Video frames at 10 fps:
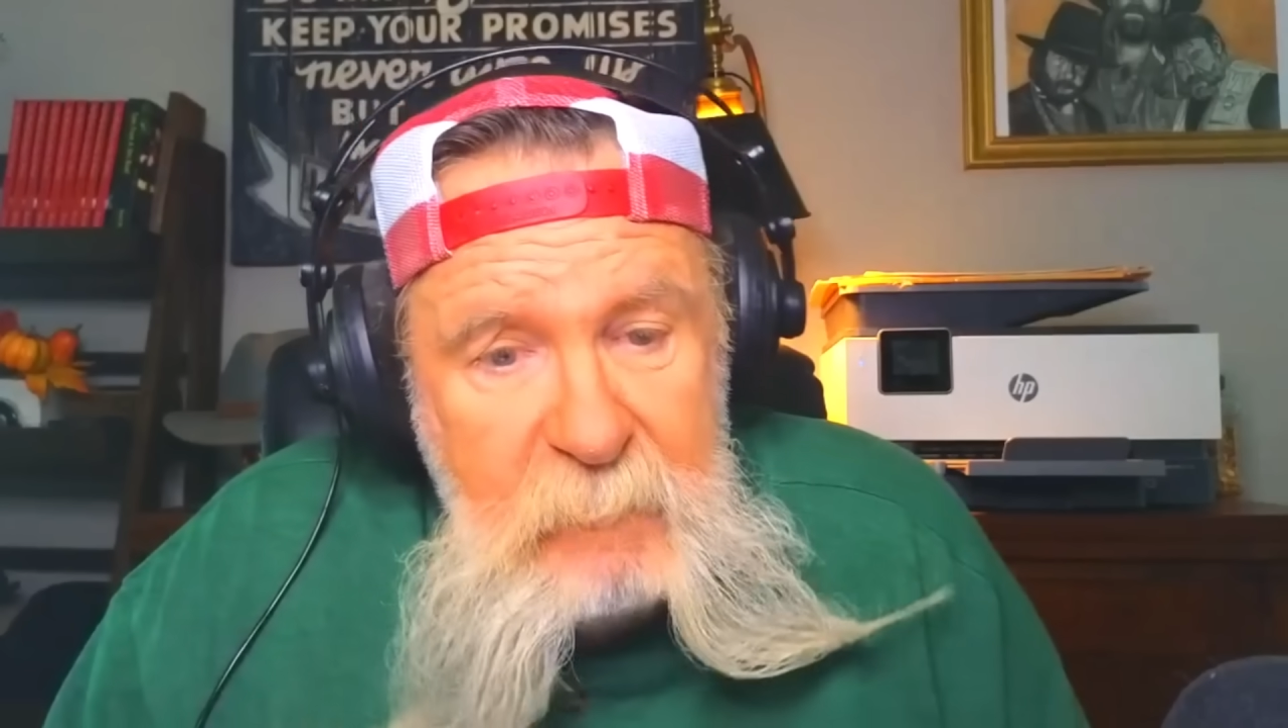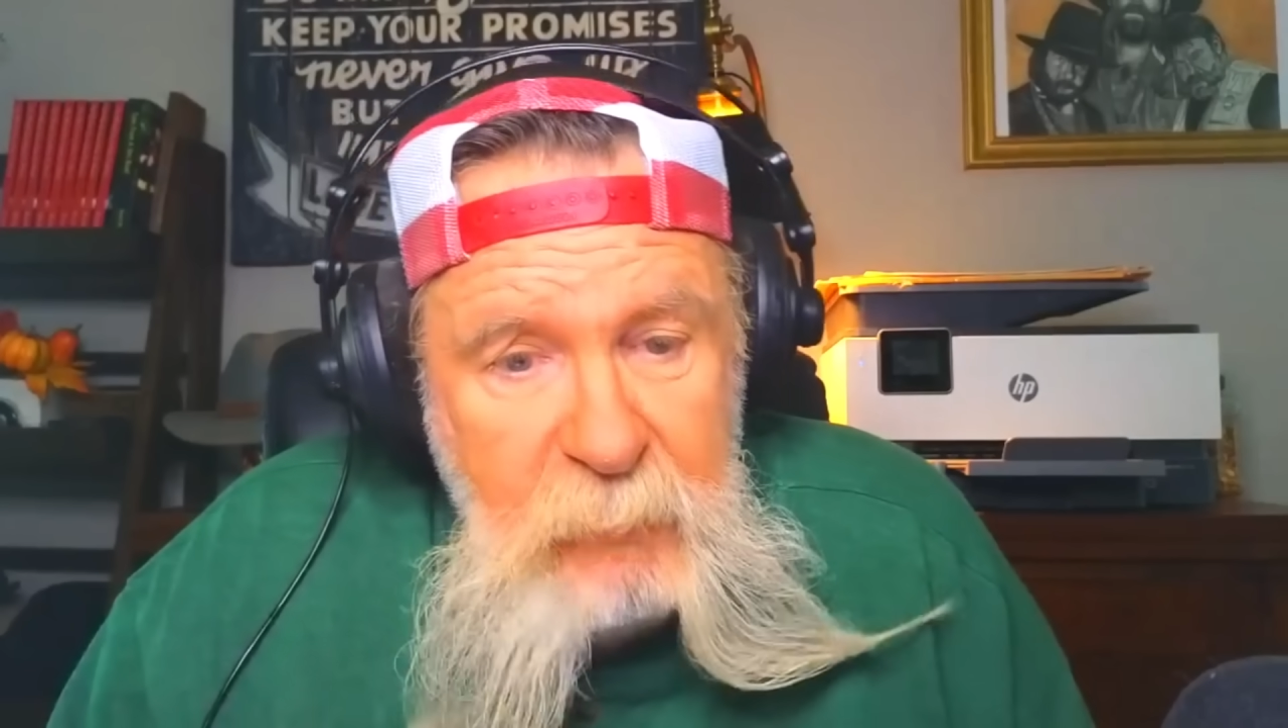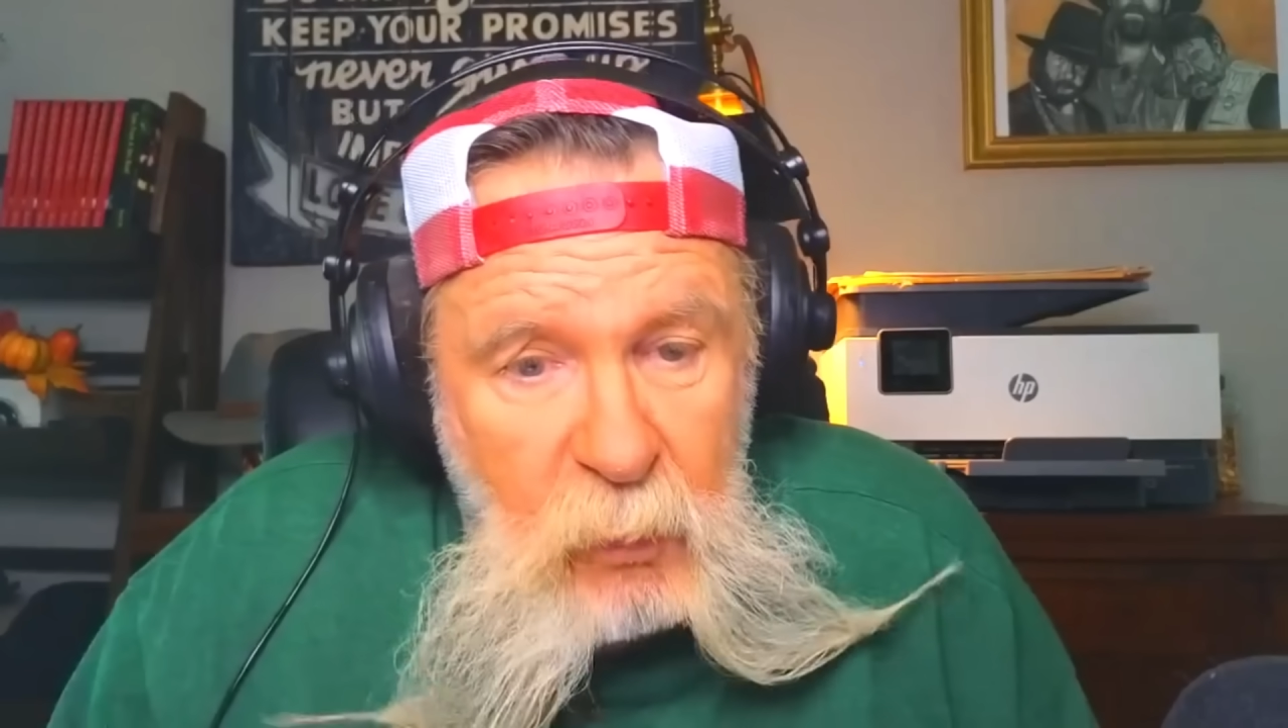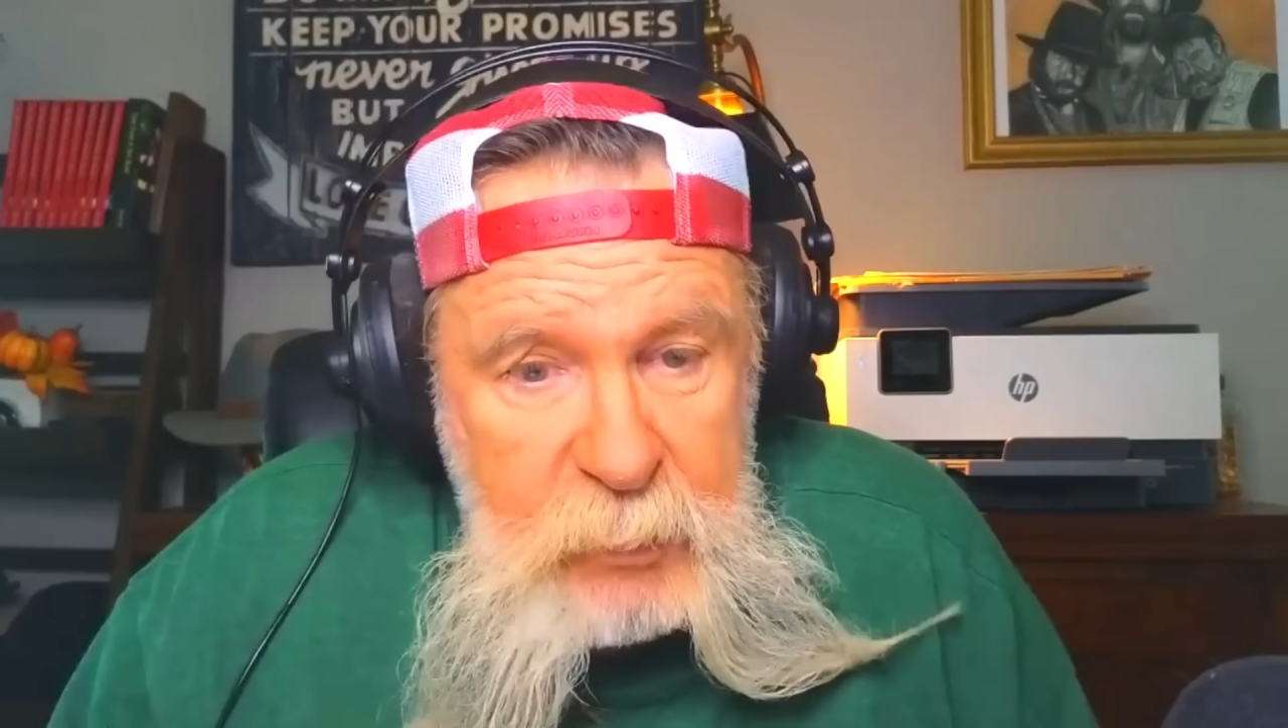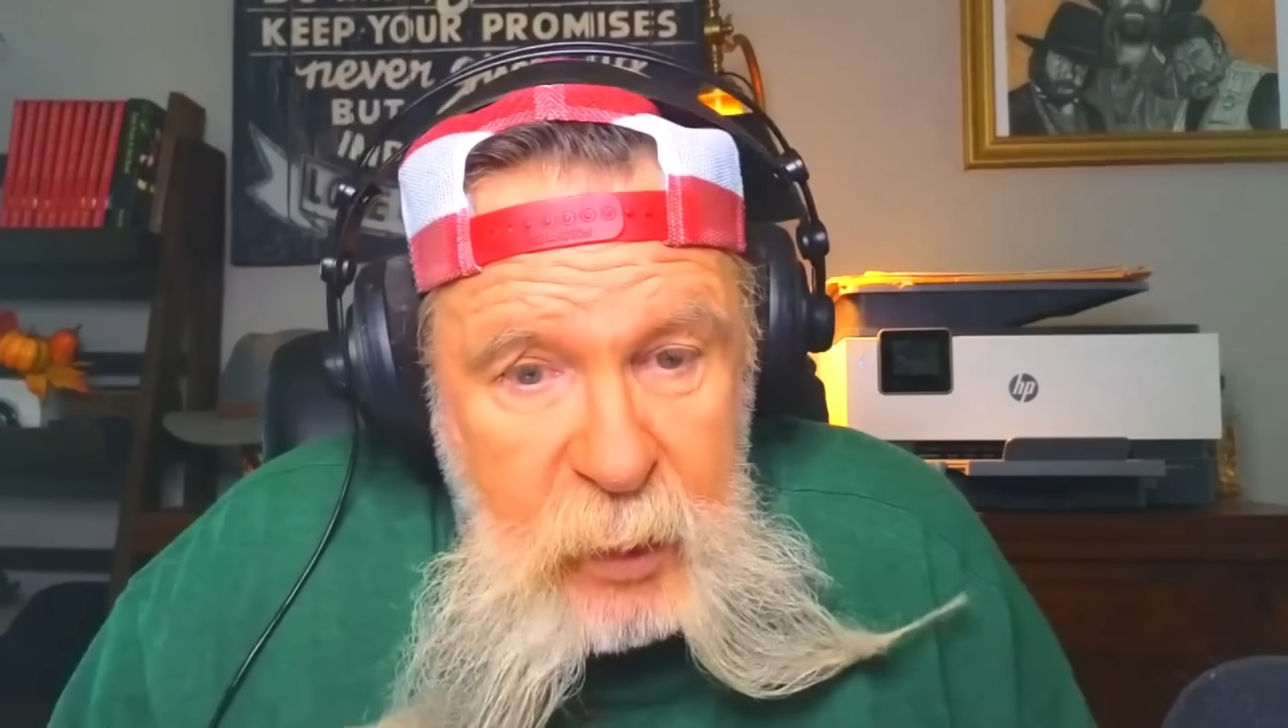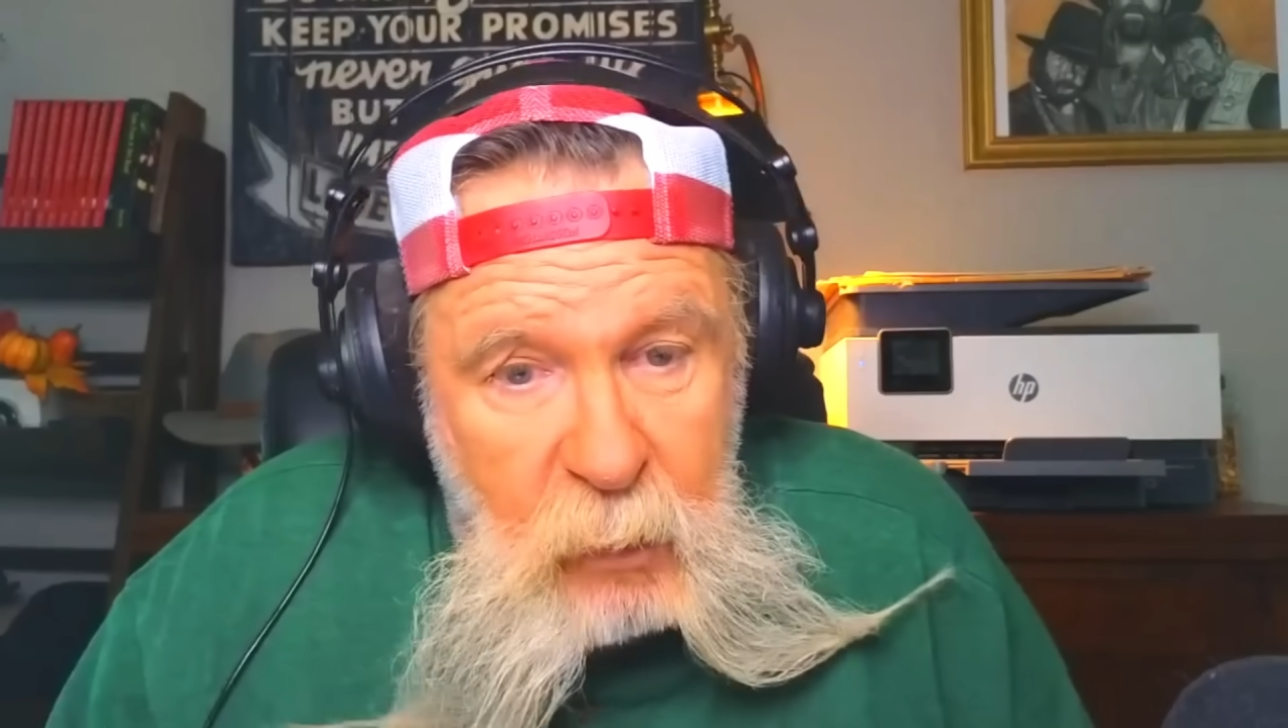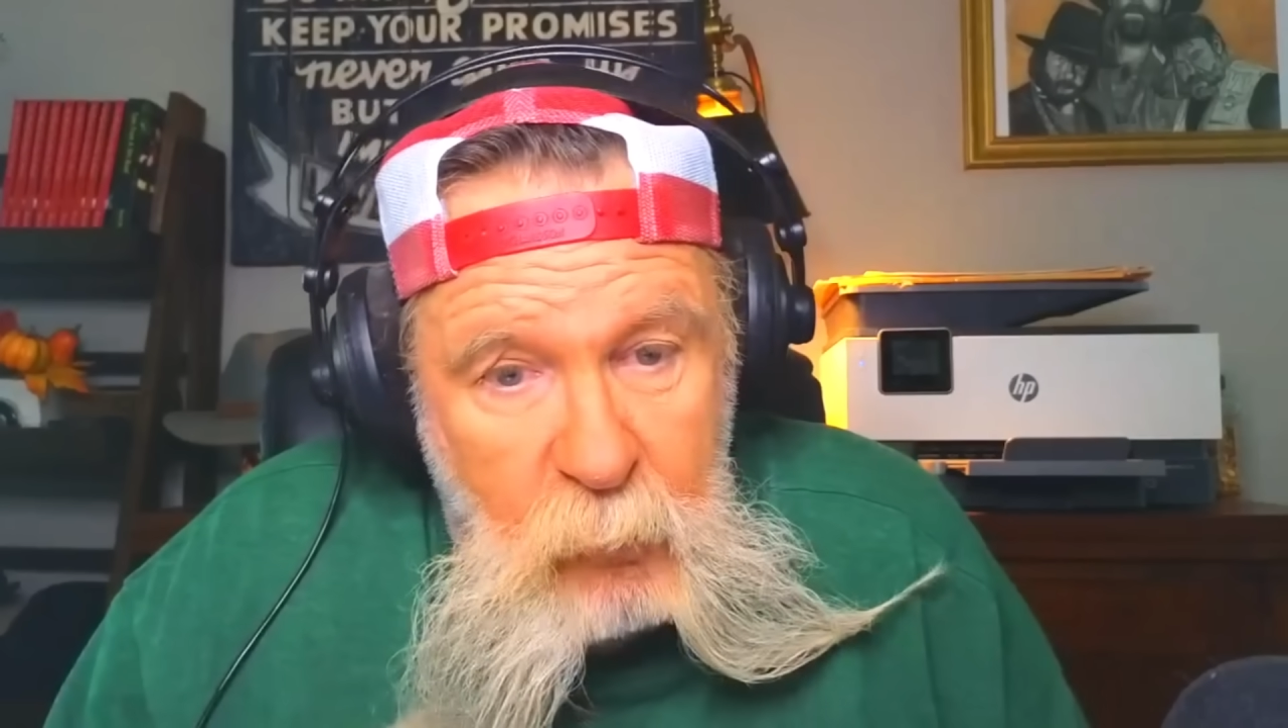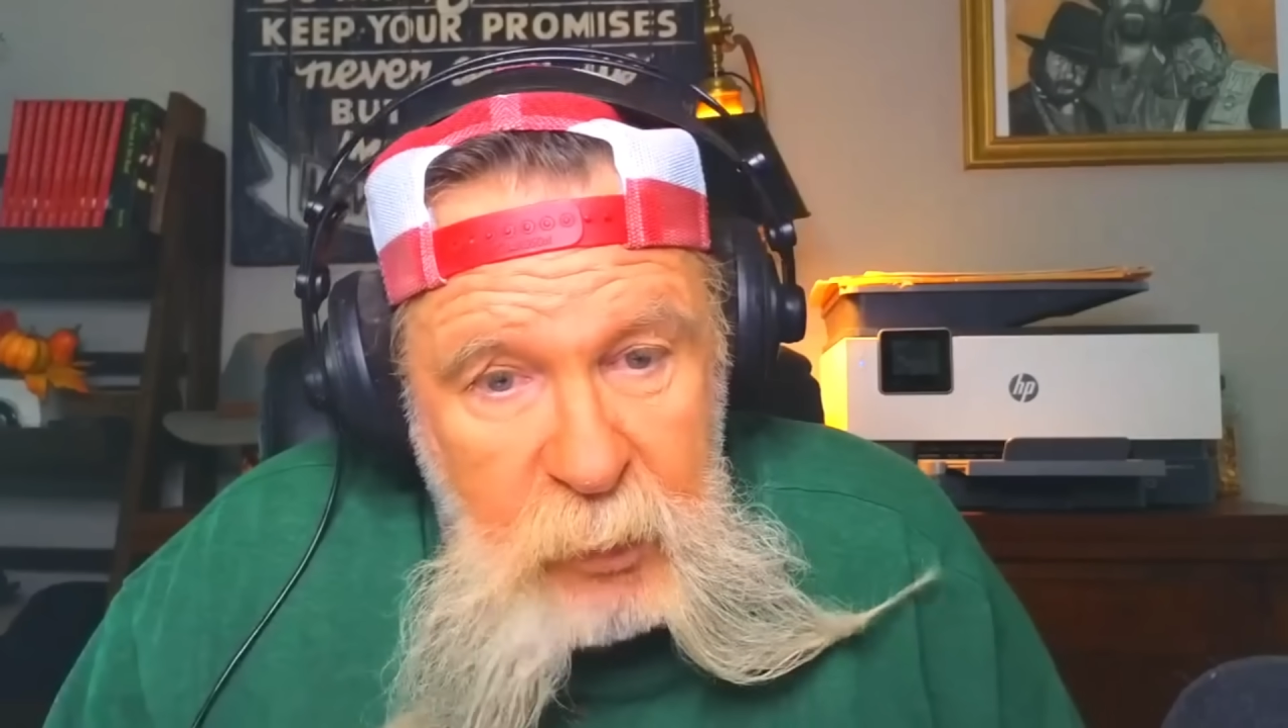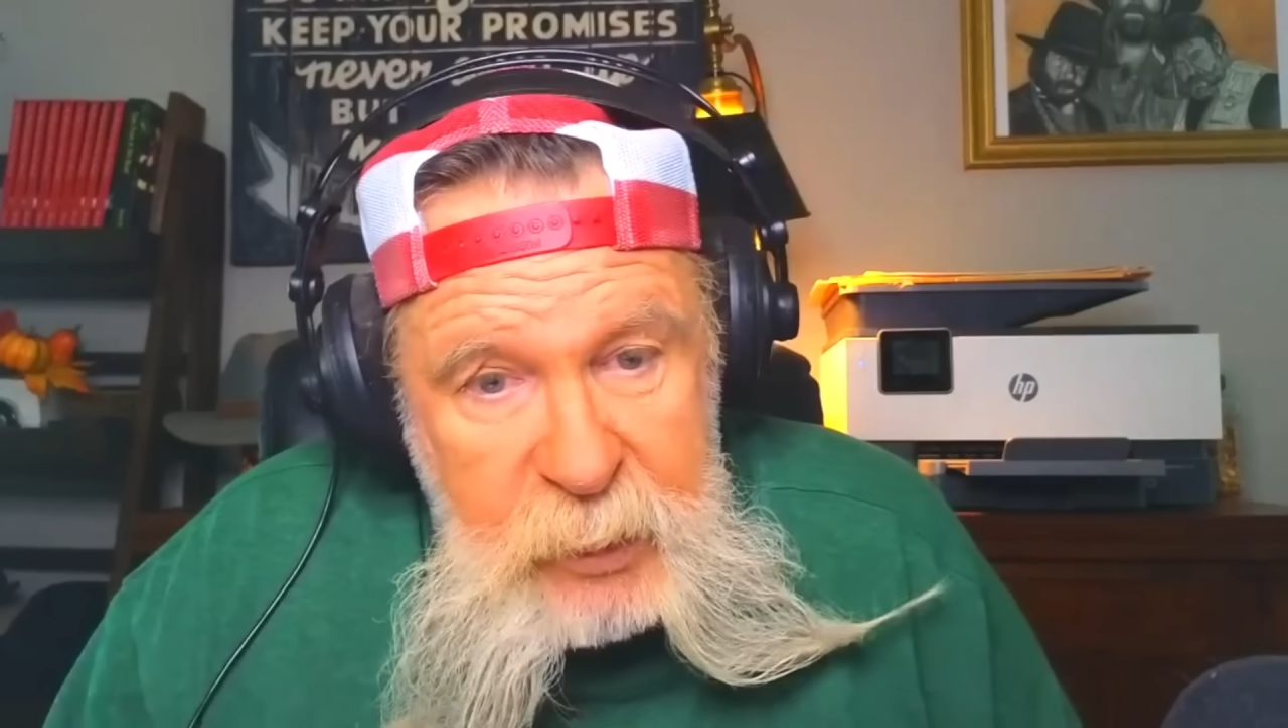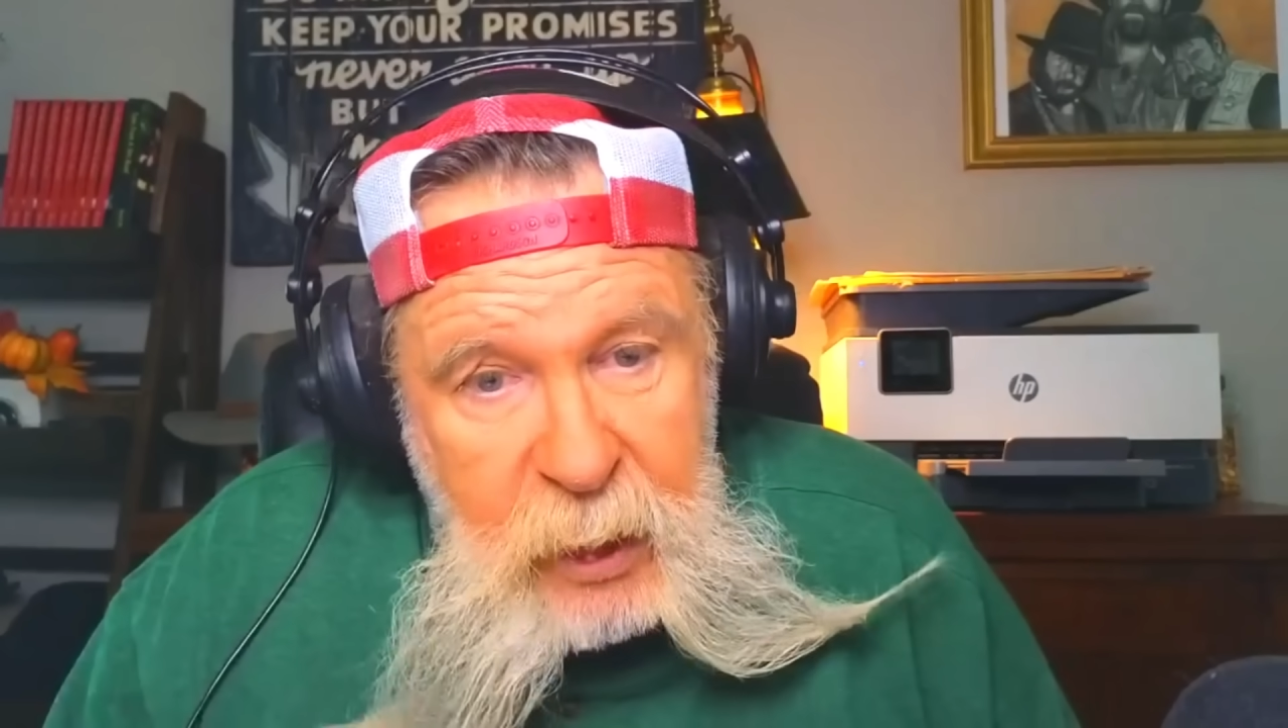the book there
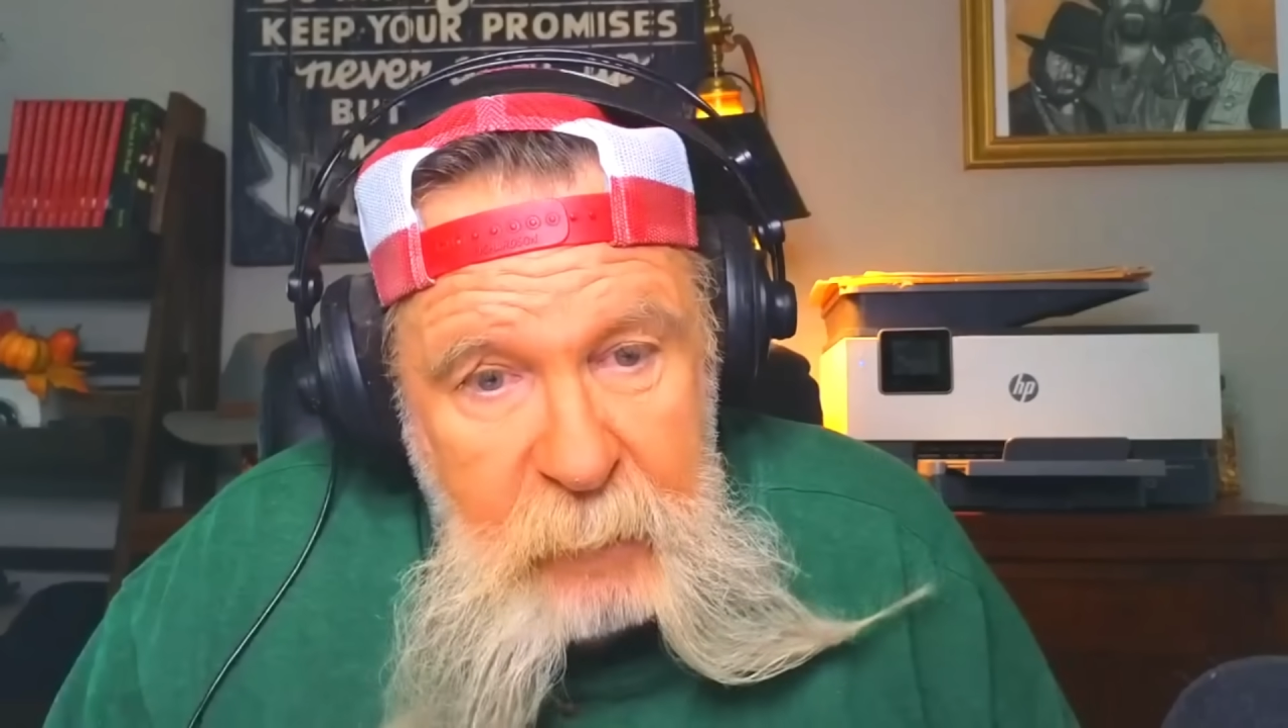one time.